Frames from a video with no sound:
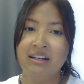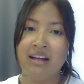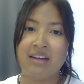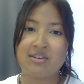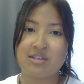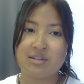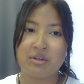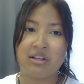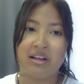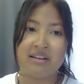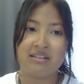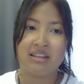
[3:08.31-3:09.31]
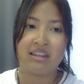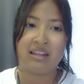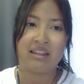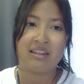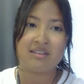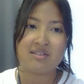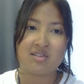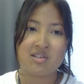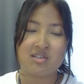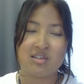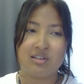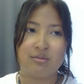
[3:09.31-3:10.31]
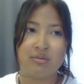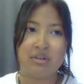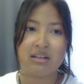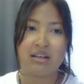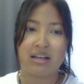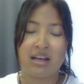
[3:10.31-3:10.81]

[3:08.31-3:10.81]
and just realizing that this is such a unique